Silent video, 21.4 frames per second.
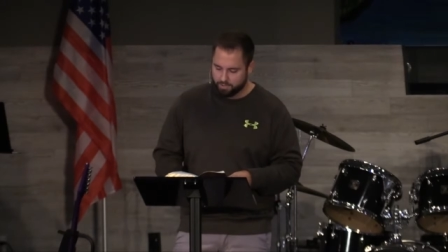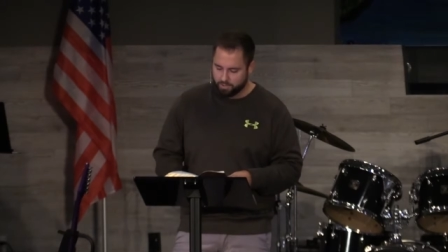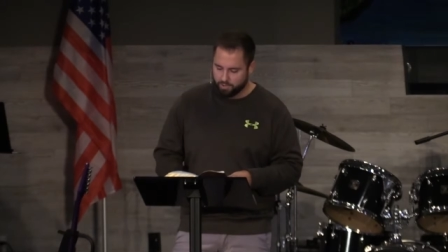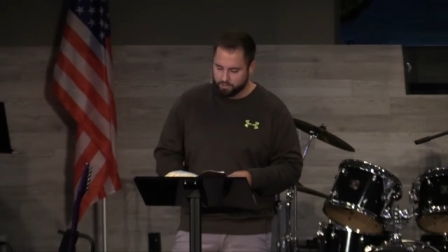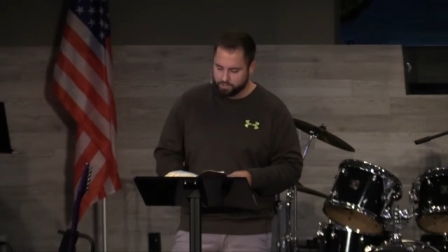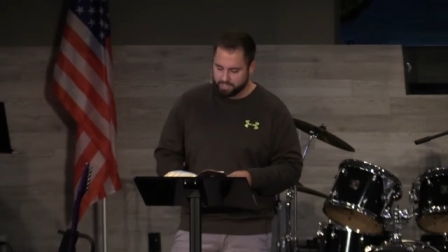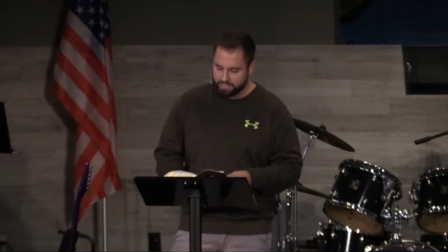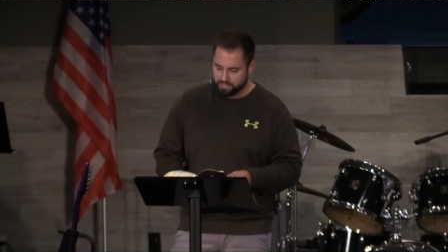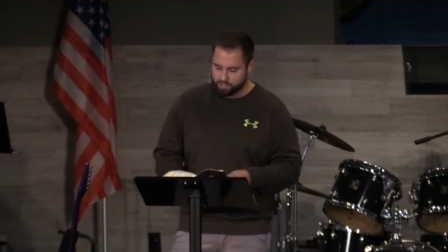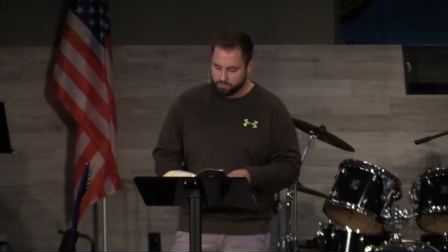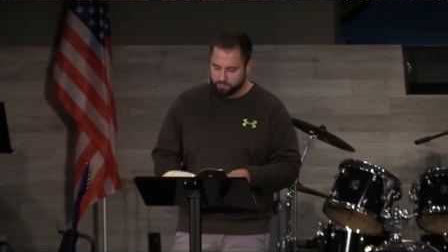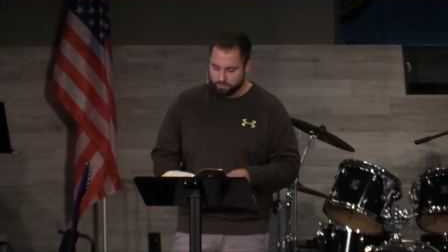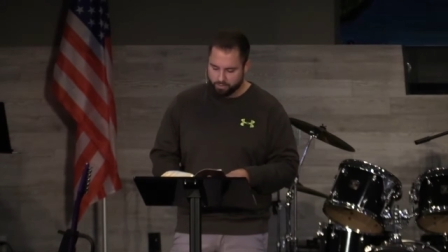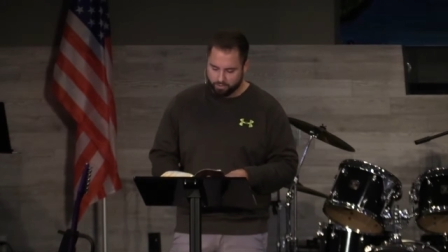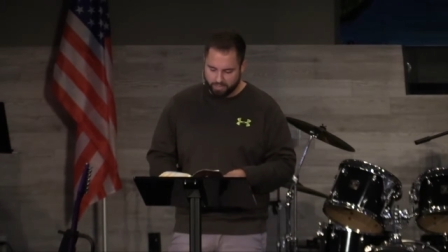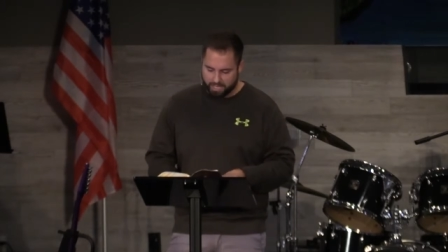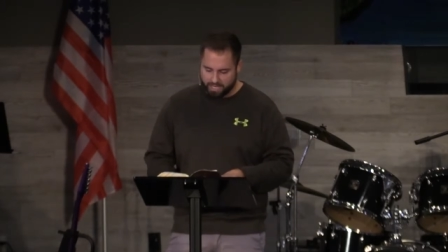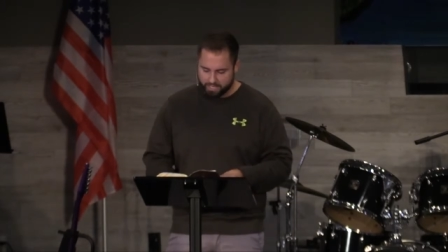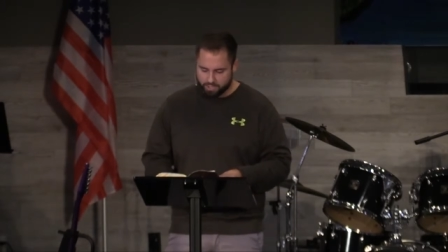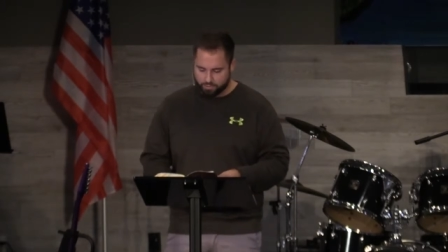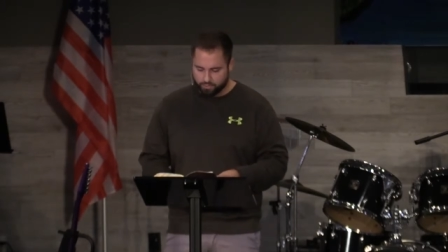to those
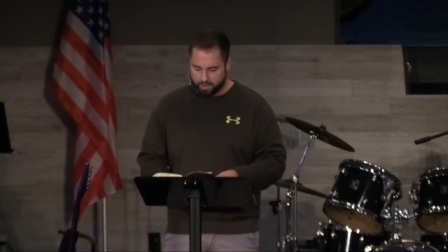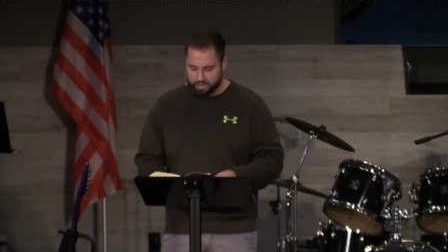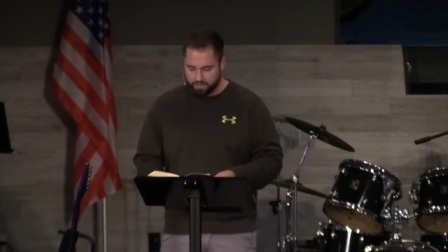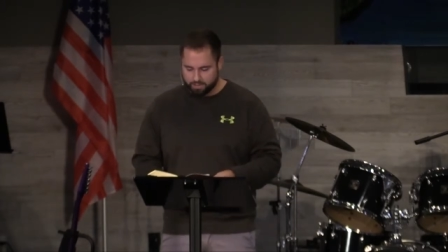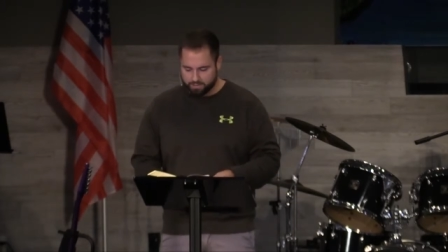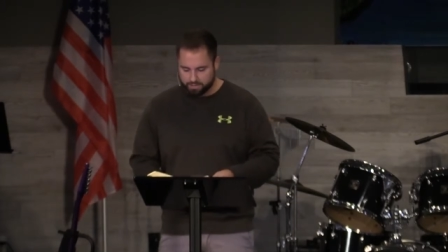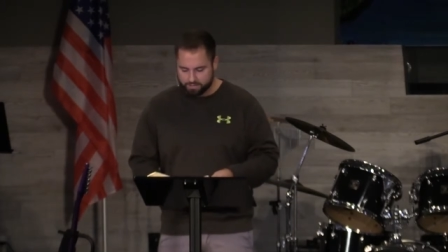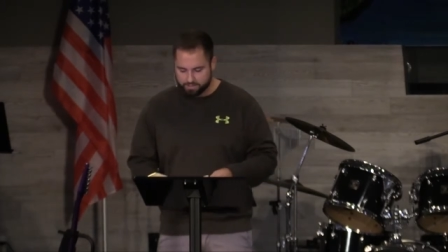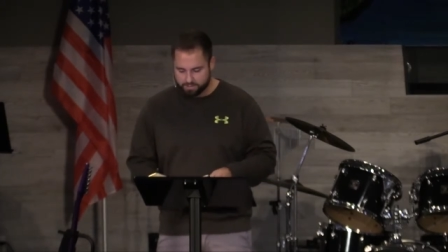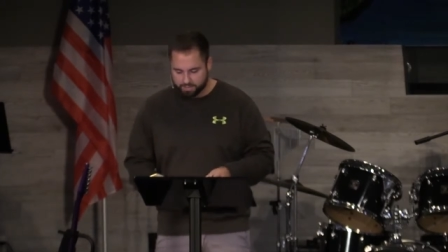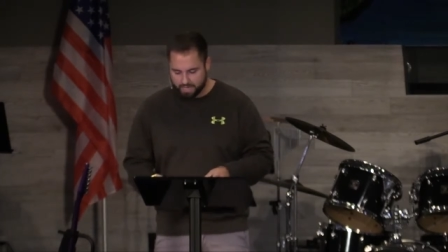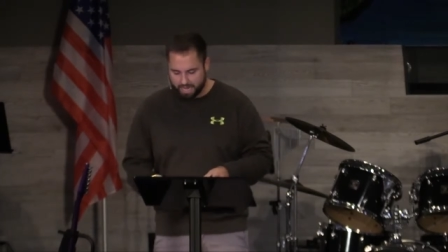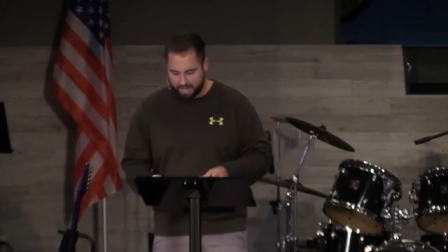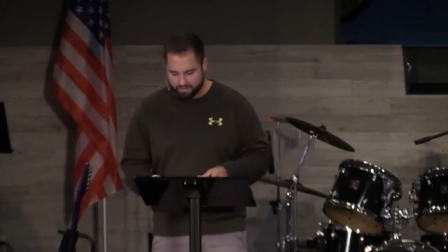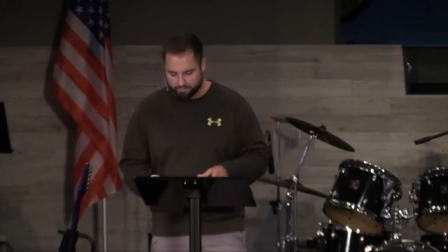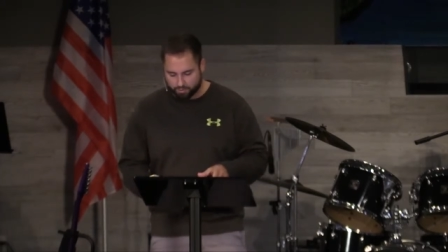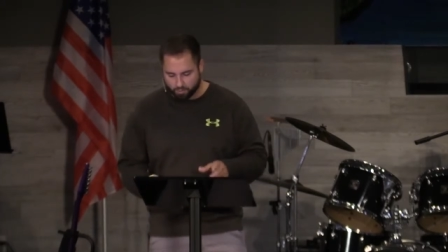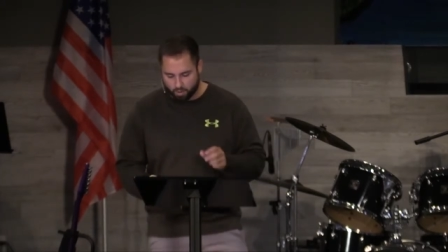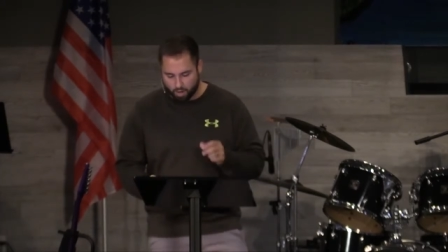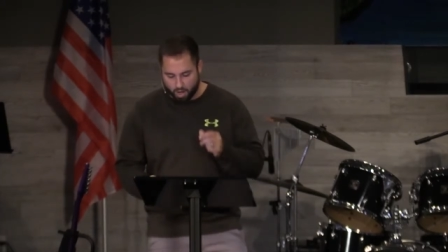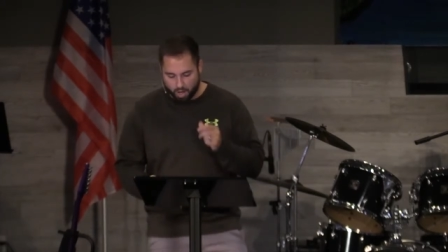Ishmaelite traders.
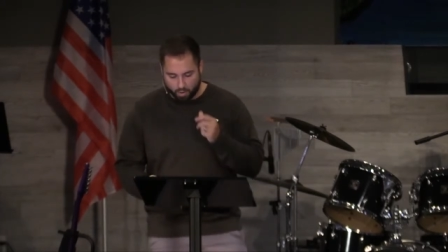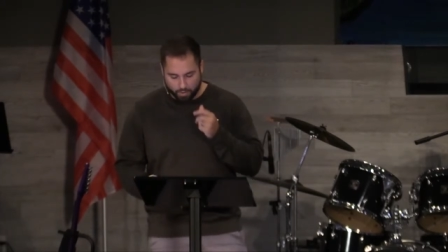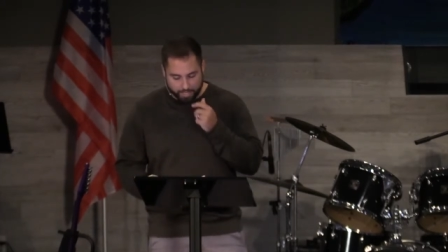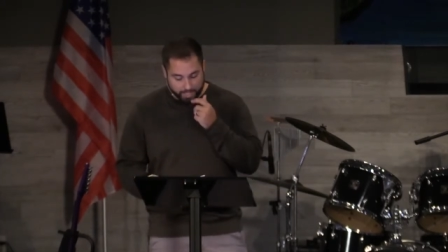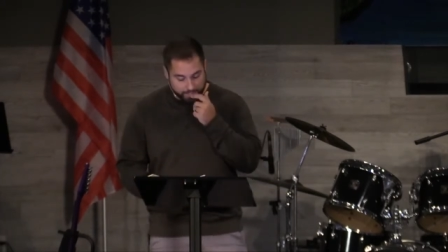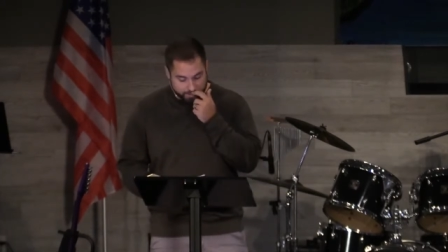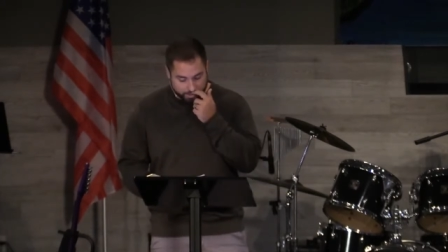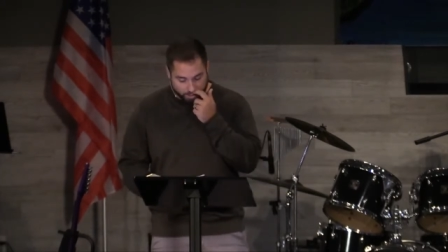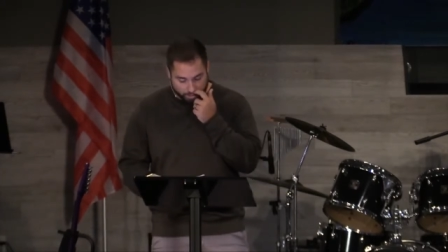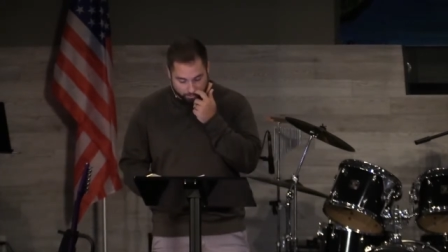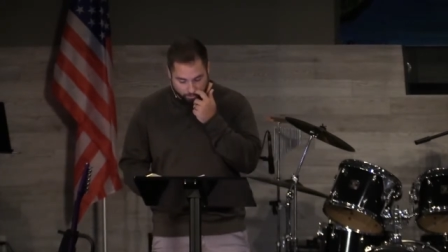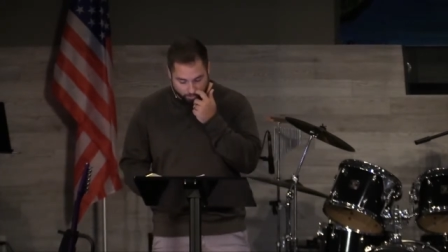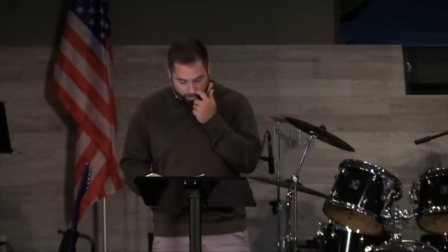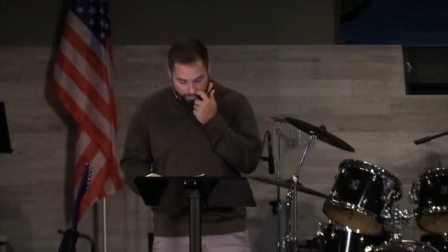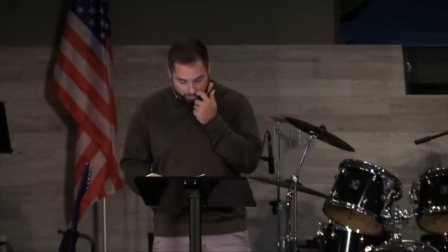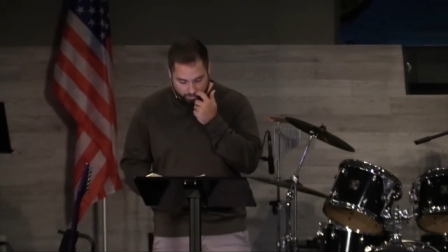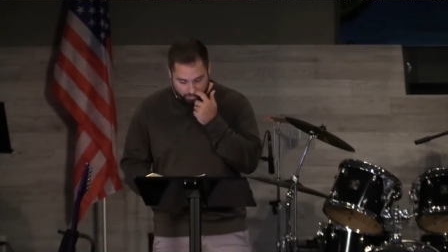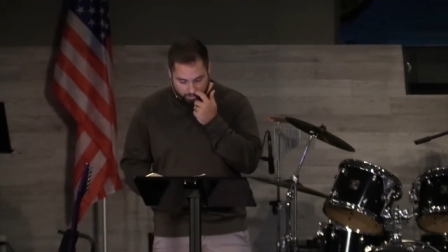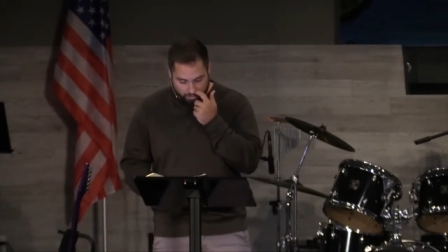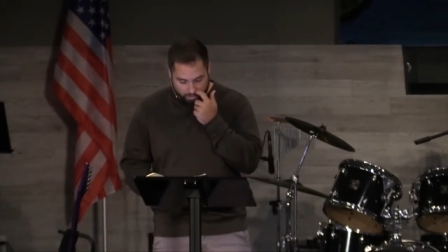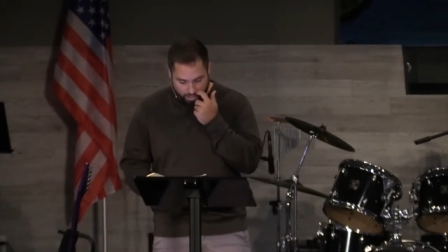After all, he is our
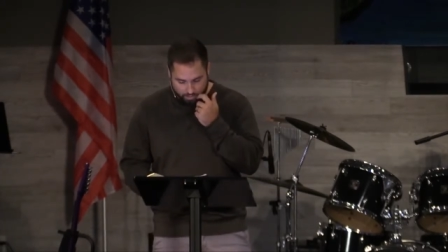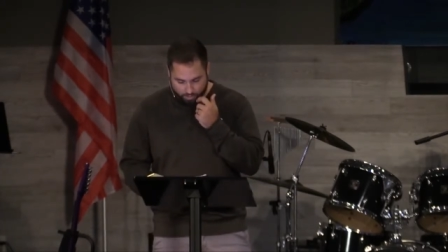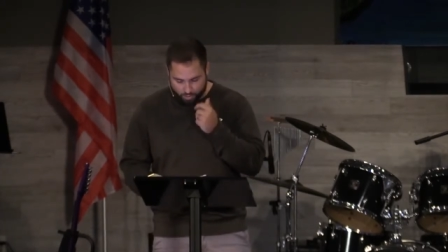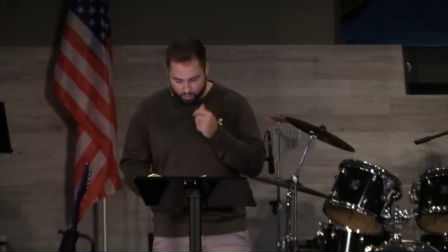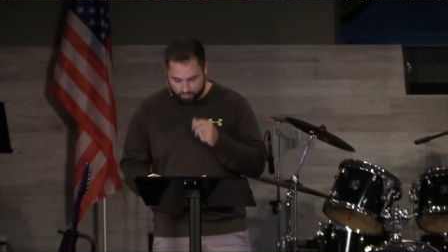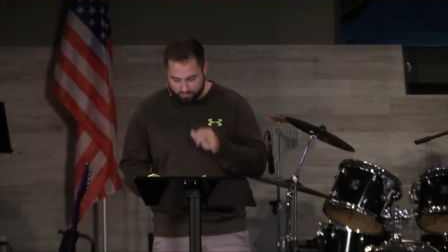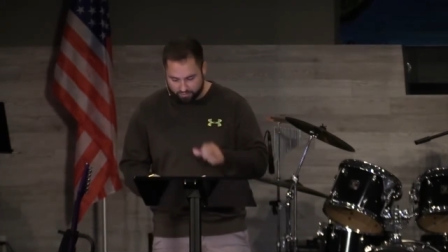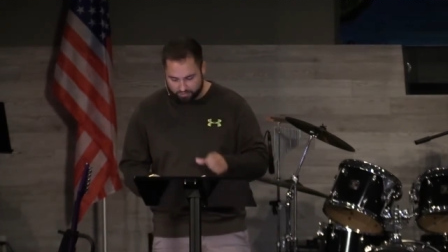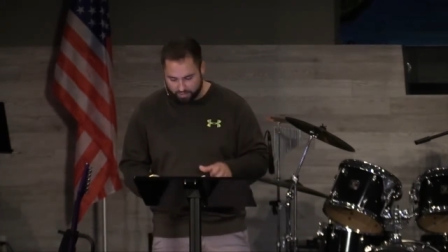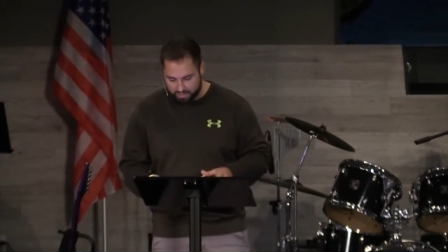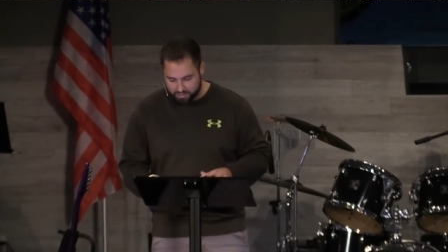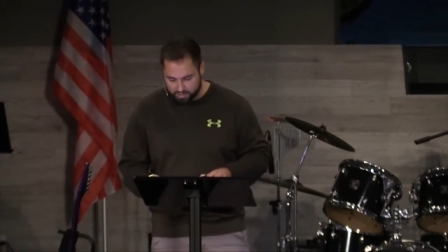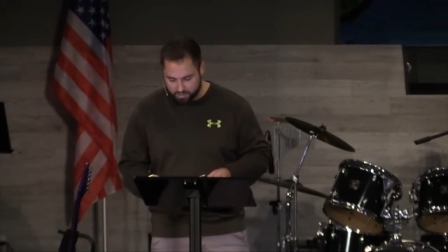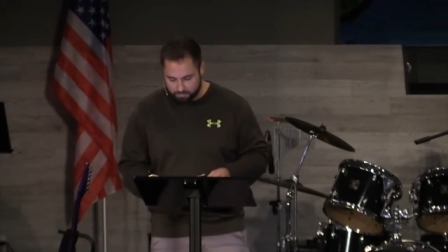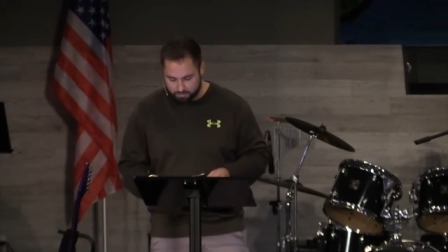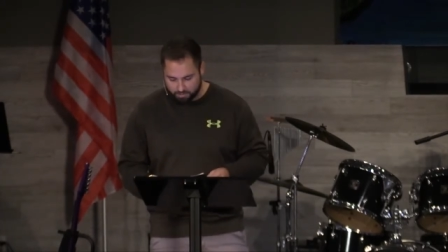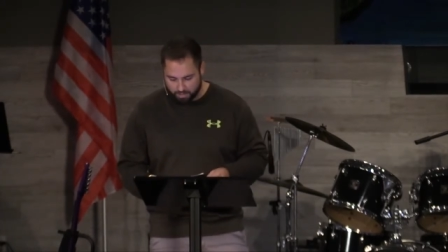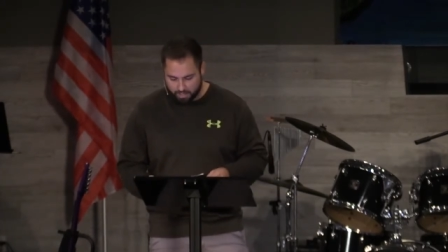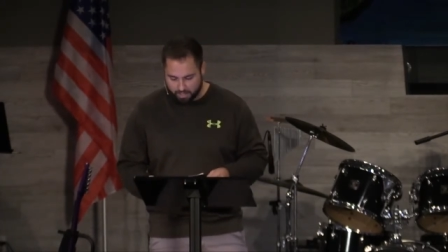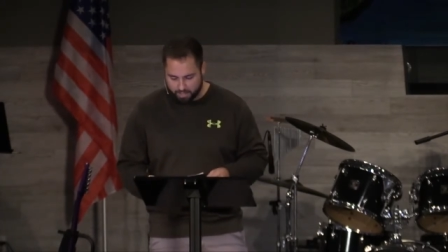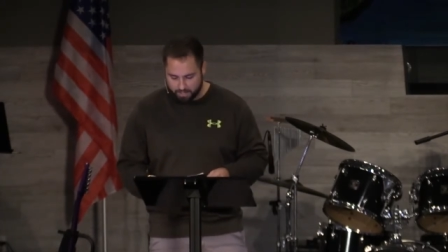brother, our own flesh
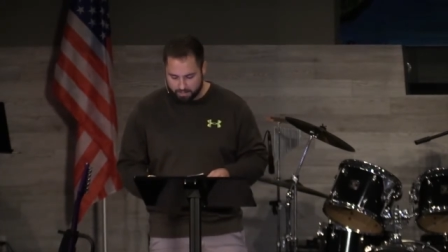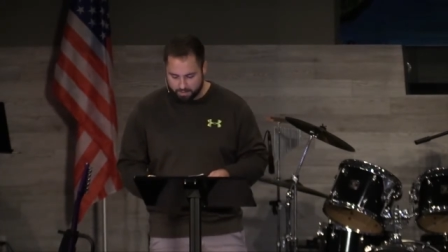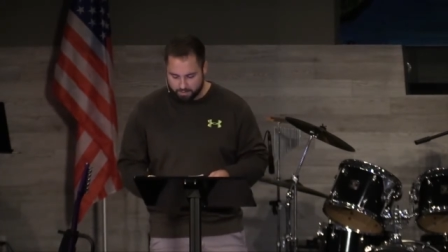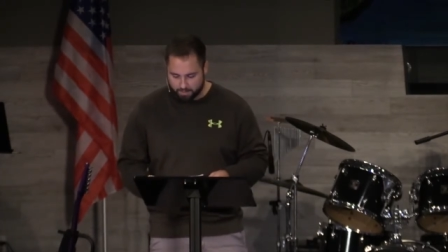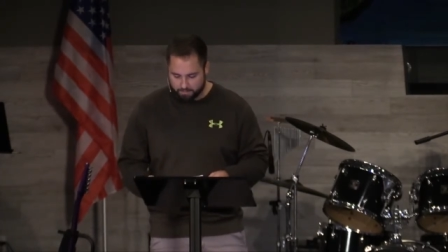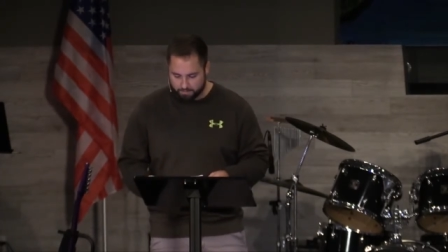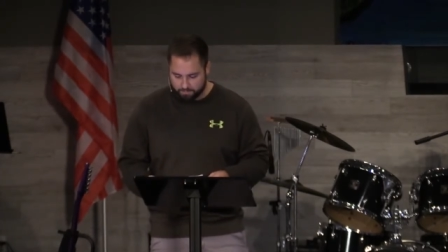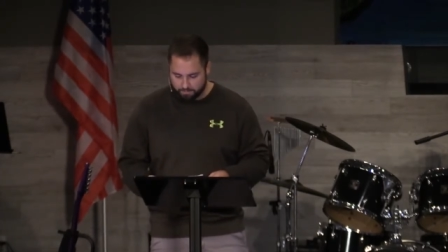and blood.